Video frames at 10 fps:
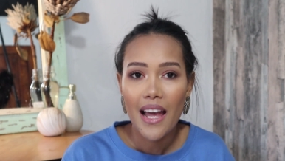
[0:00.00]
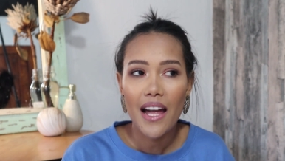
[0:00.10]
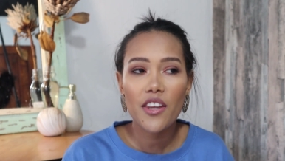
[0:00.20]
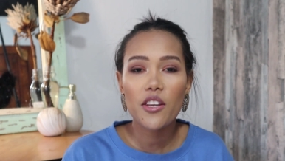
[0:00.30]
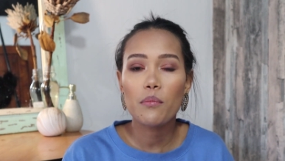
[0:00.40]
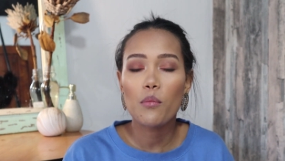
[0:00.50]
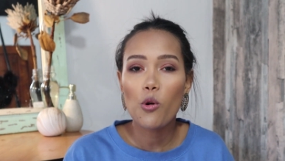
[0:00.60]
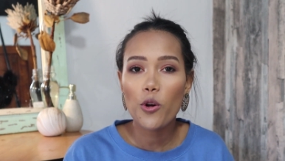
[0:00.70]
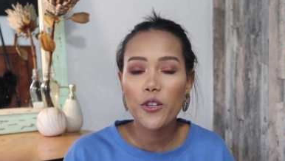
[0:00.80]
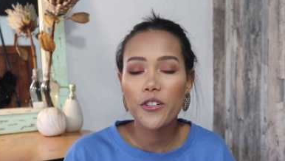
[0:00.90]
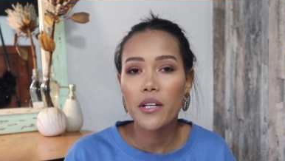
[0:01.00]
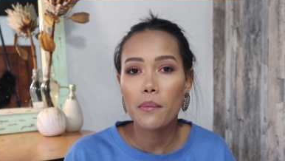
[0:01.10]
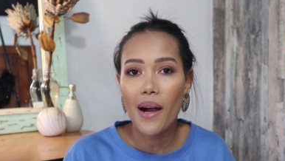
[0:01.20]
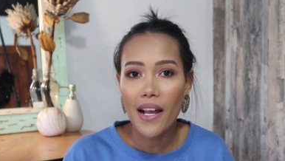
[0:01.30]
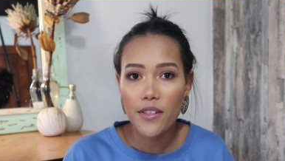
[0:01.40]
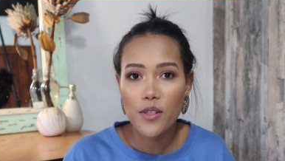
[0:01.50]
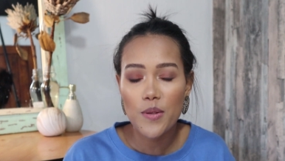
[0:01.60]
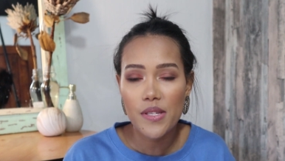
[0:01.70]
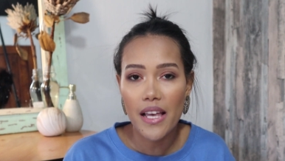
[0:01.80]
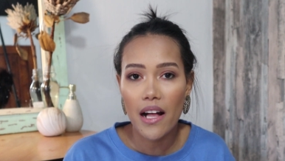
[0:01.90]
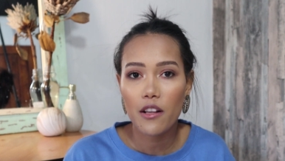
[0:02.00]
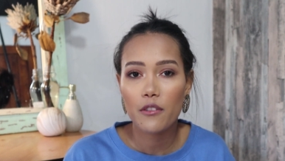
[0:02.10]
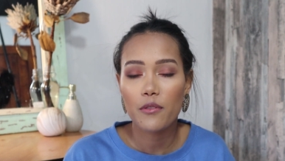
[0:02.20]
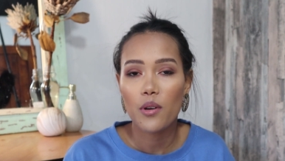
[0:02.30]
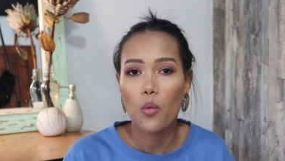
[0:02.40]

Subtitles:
and the more you remind yourself